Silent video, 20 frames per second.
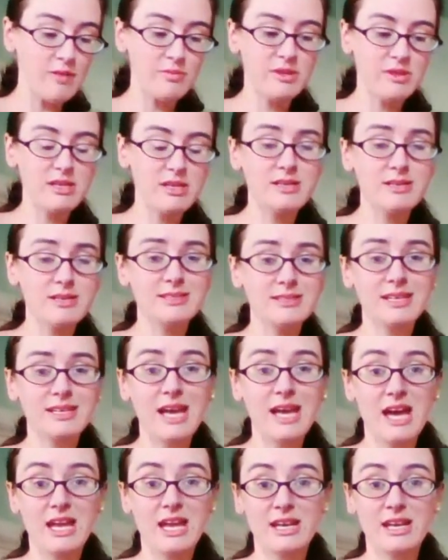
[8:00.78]
These,
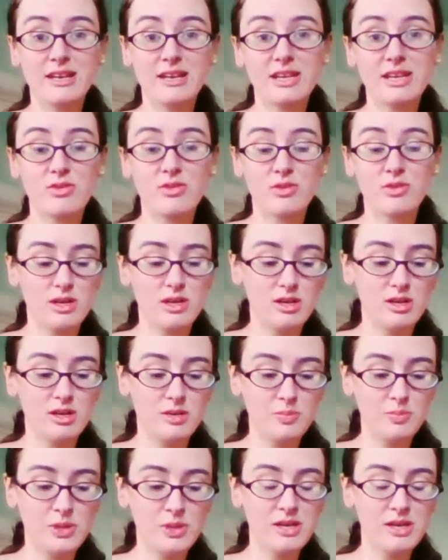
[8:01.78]
again, they
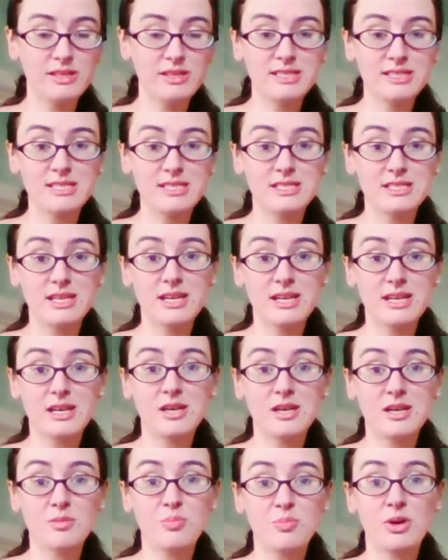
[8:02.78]
were peel and stick,
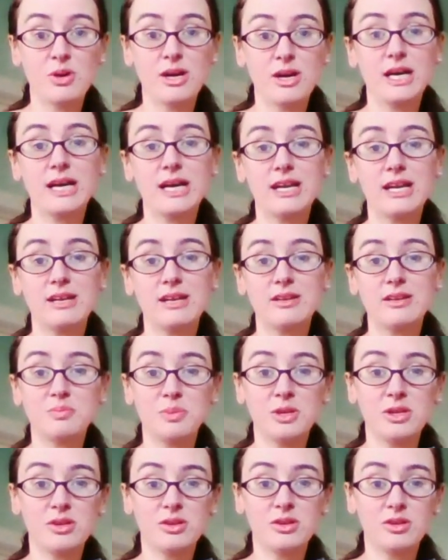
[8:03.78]
but
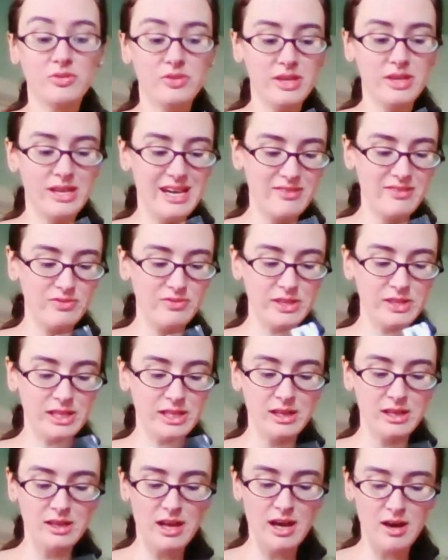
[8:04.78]
they have
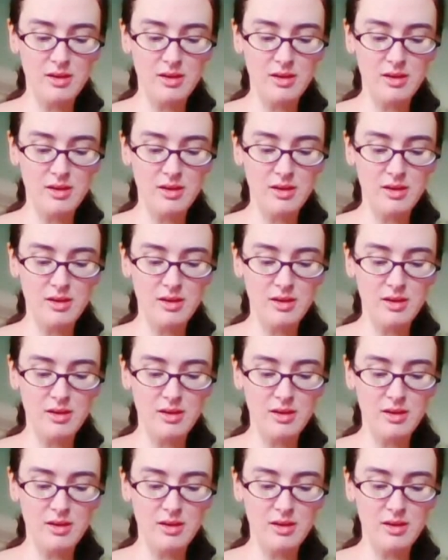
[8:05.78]
little,